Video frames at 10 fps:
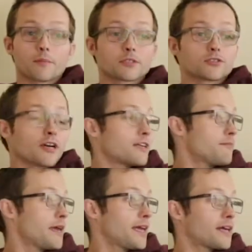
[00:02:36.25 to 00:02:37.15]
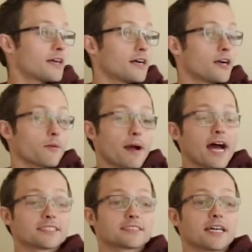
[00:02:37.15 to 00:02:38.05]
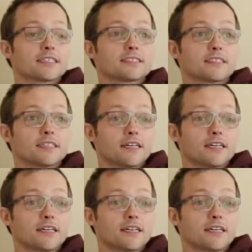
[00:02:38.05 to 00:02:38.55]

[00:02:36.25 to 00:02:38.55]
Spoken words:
we've been trying to make or pass that